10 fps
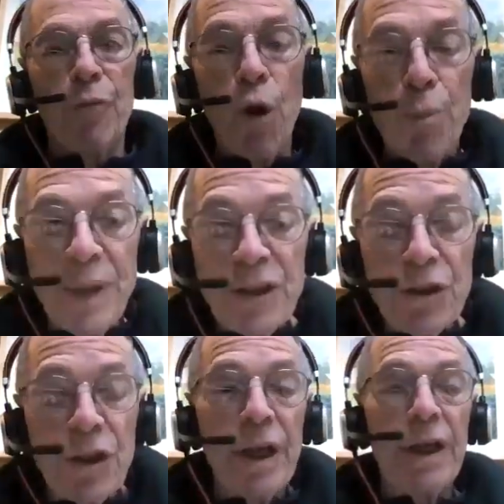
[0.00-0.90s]

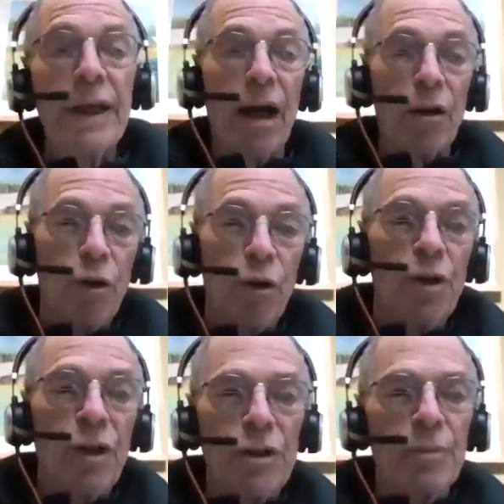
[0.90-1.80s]
obesity,
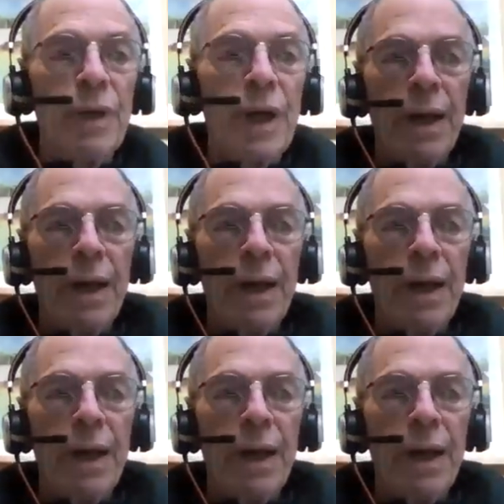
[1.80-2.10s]
alcoholism,